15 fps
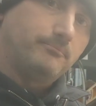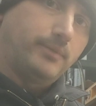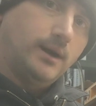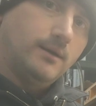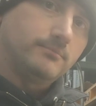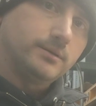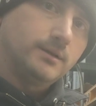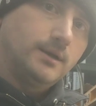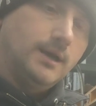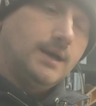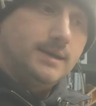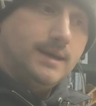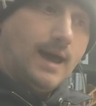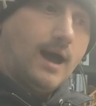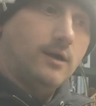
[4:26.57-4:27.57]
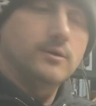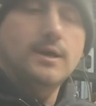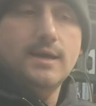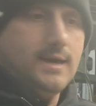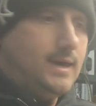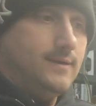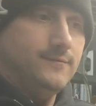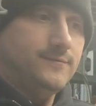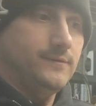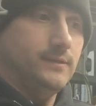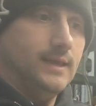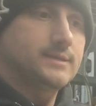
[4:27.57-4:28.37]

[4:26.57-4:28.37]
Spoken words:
a bump. Now, if,